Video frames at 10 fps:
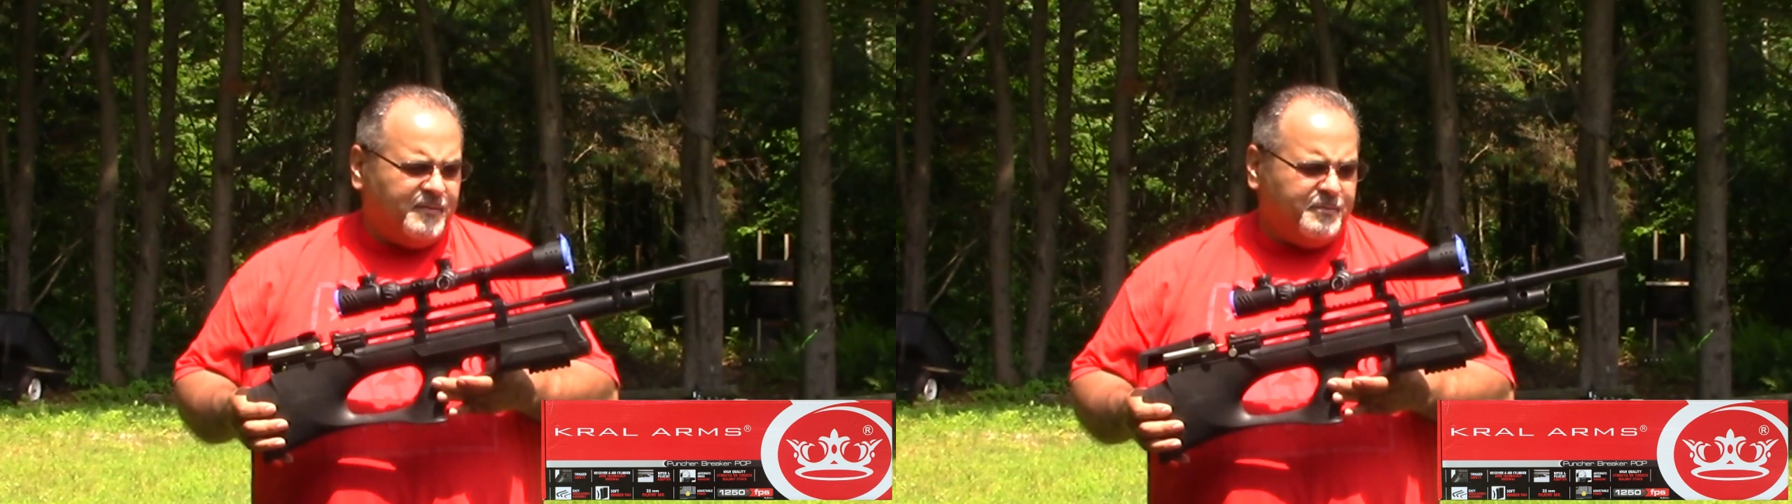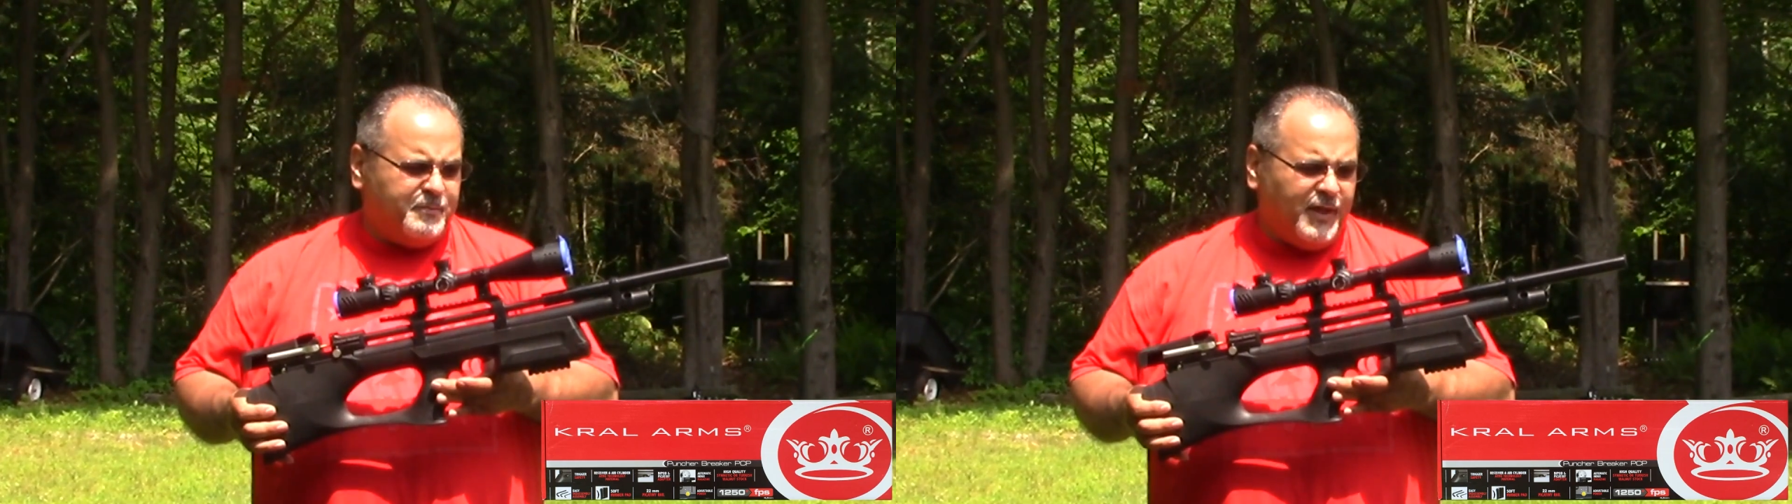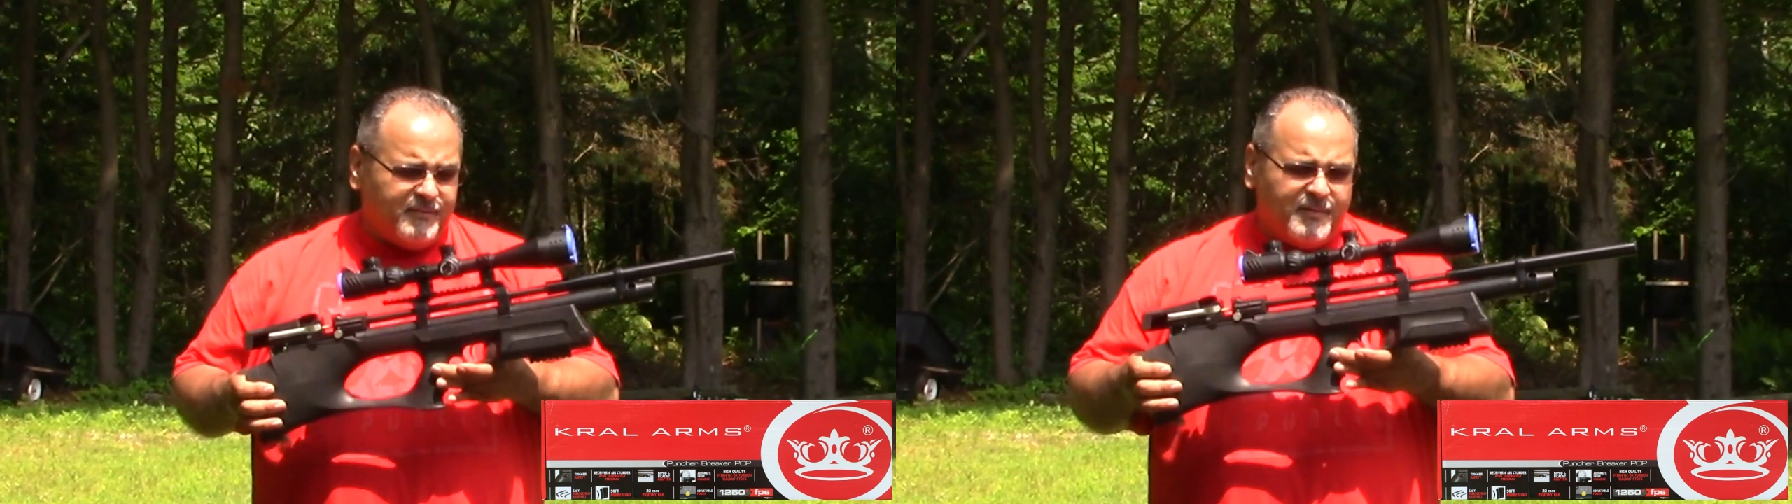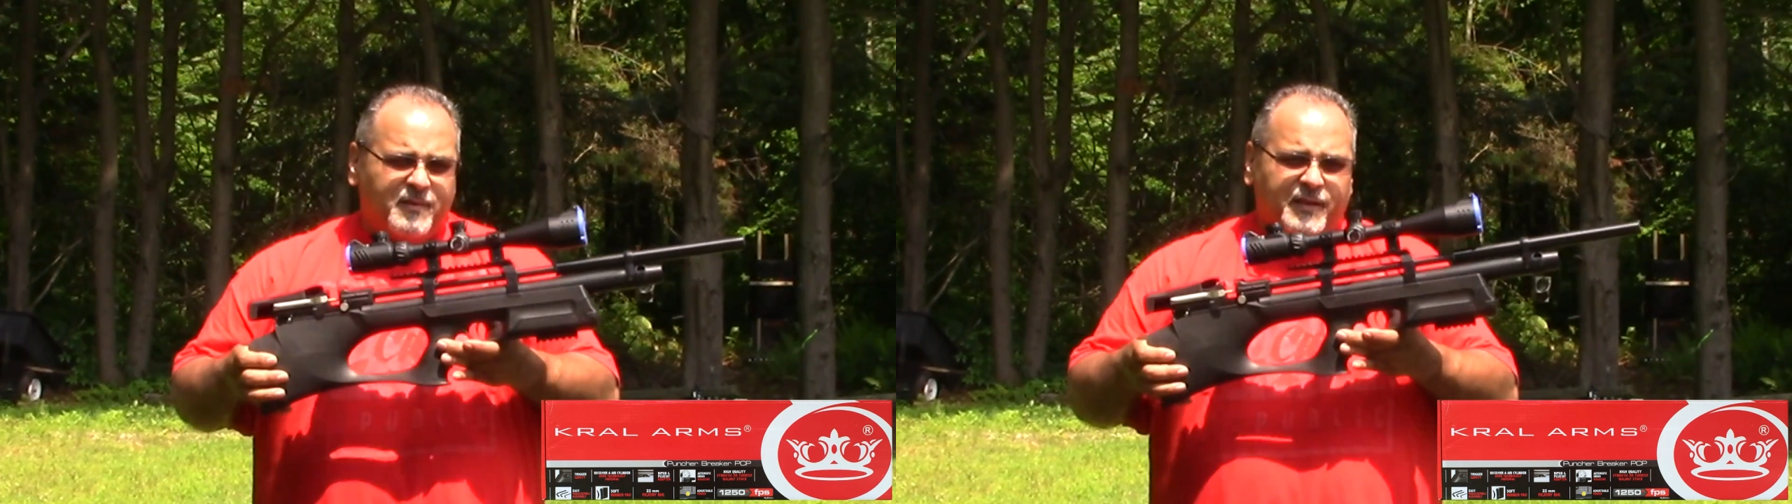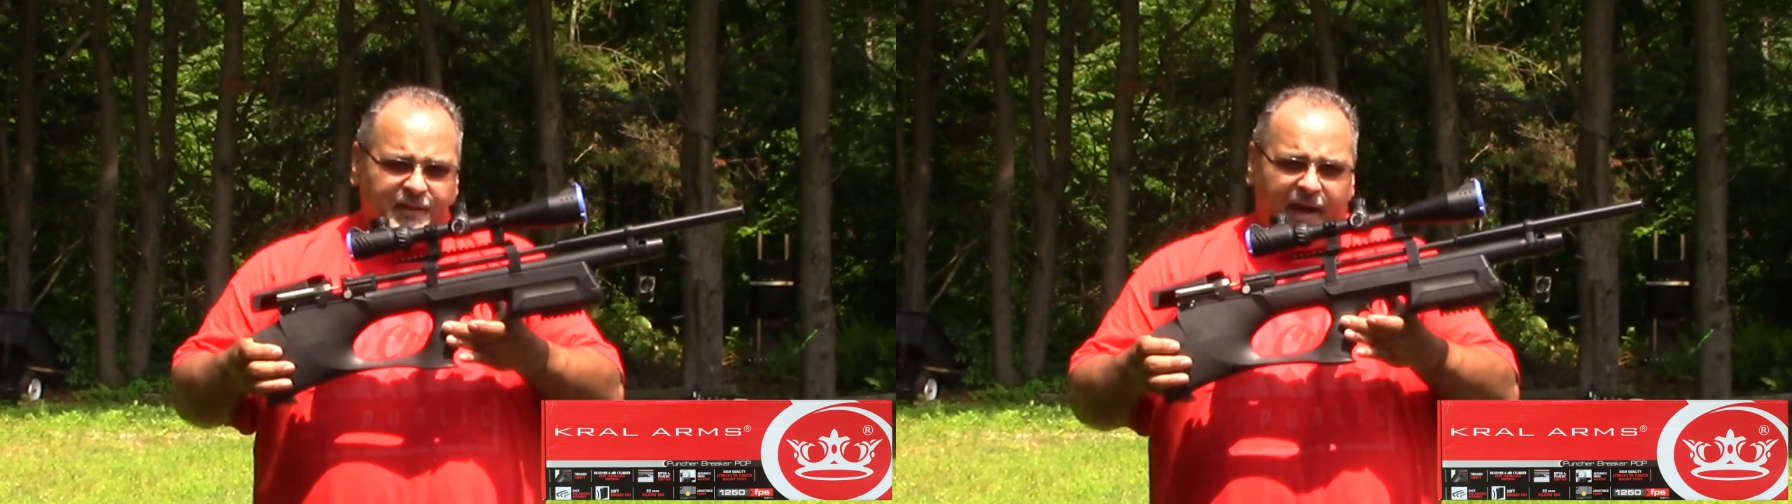but
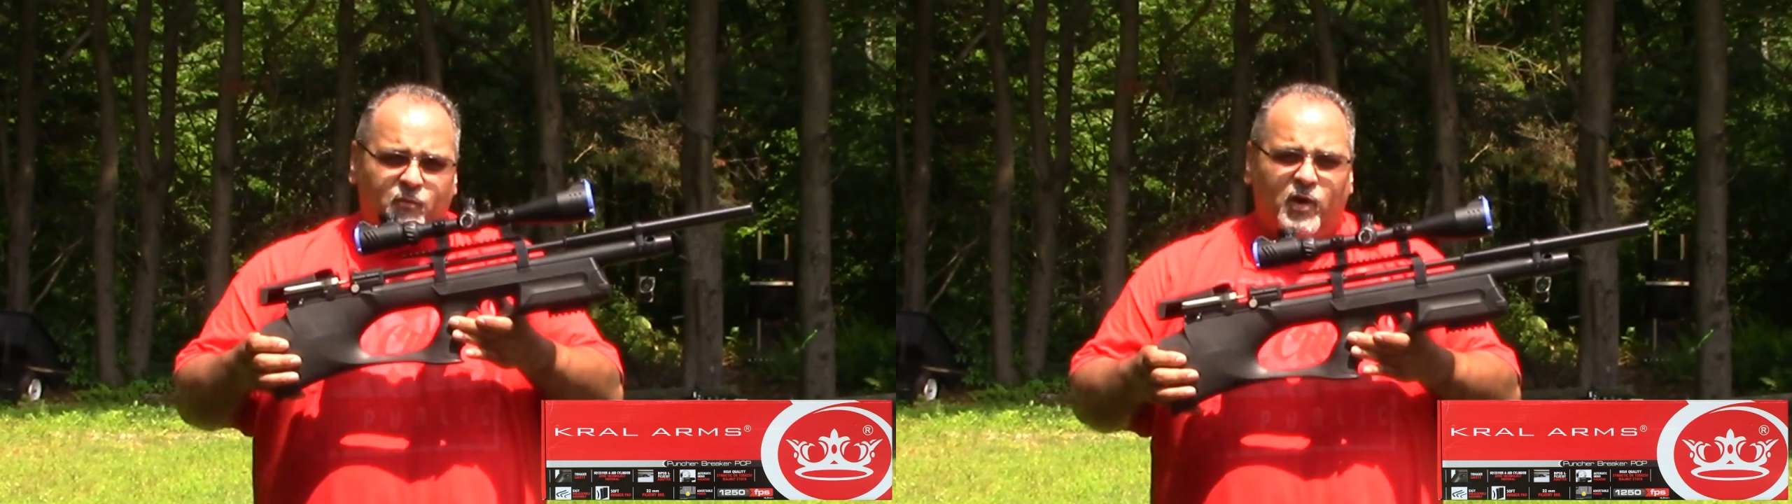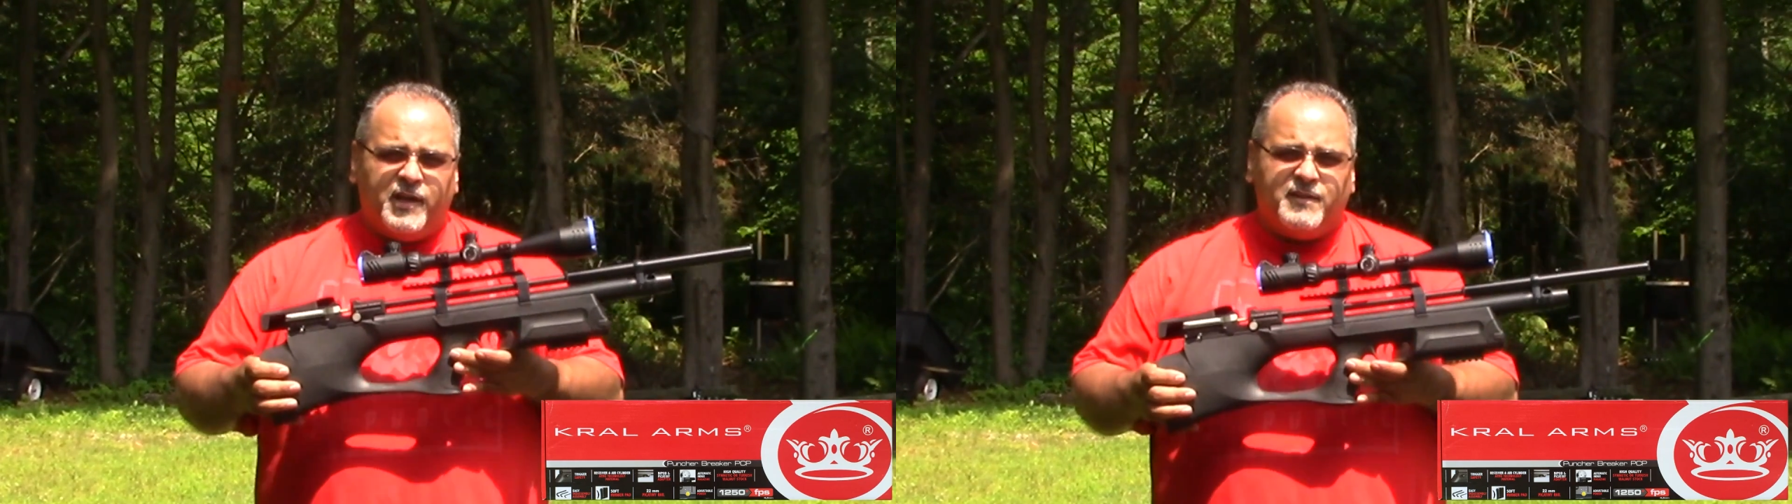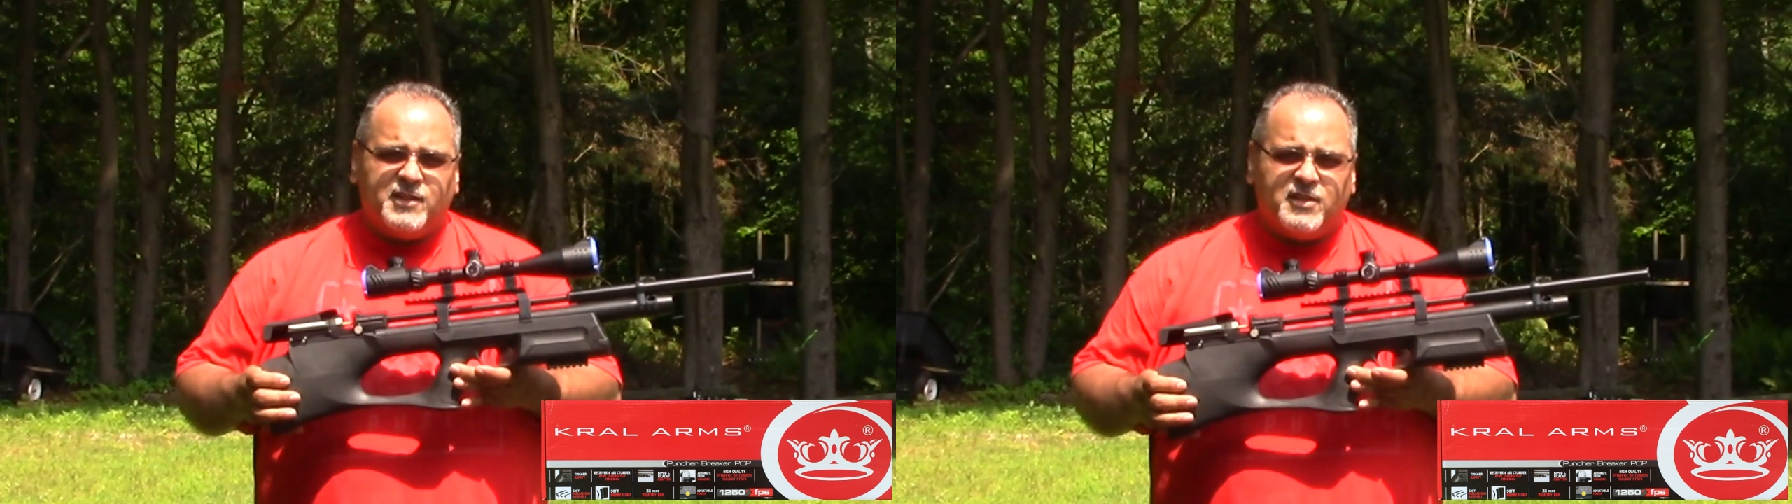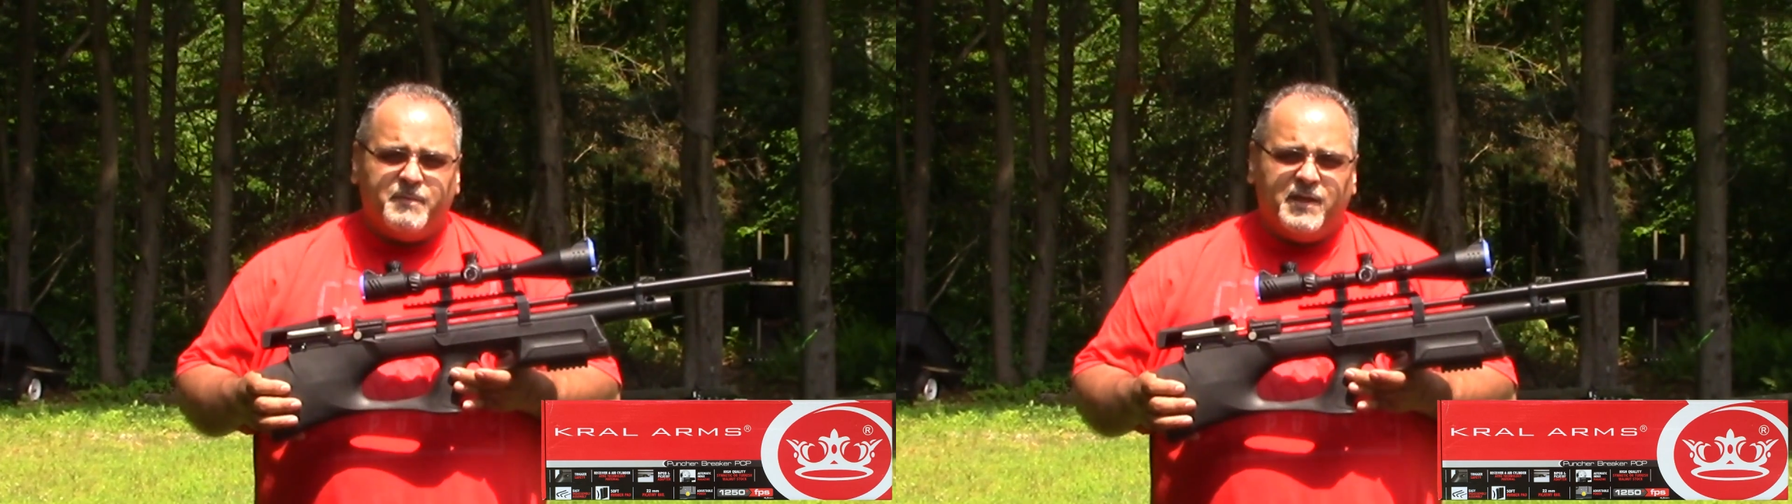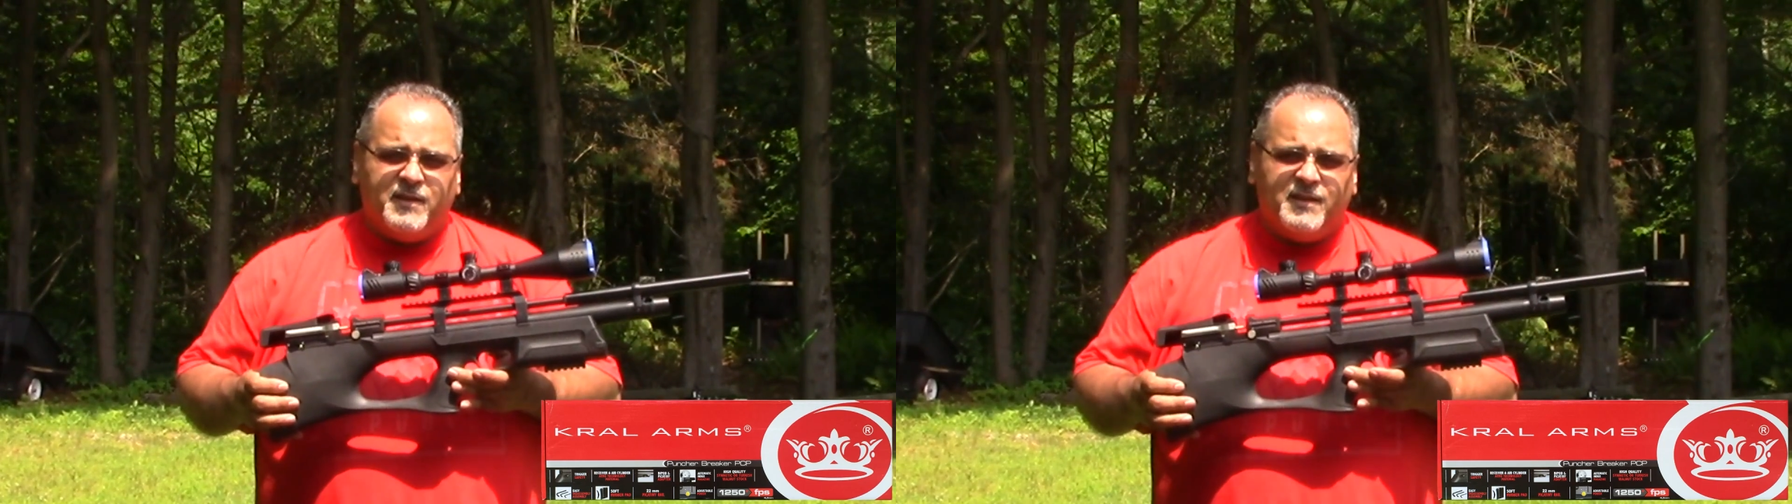I wanted this to
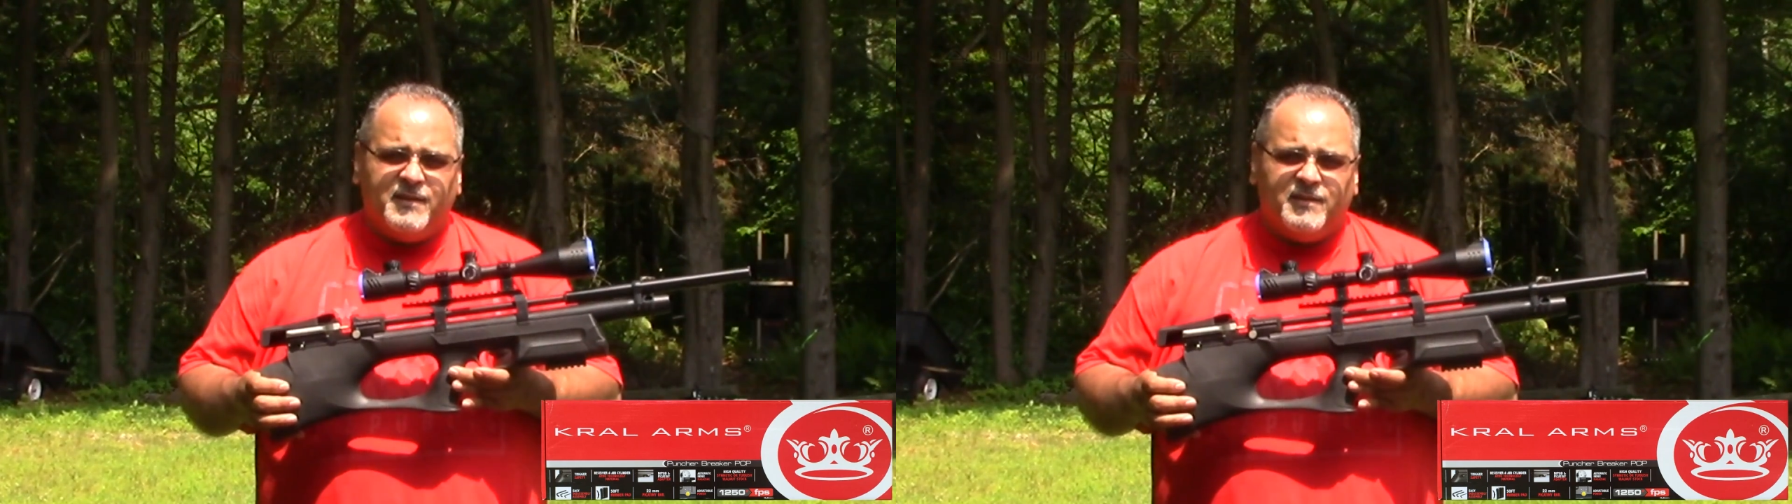be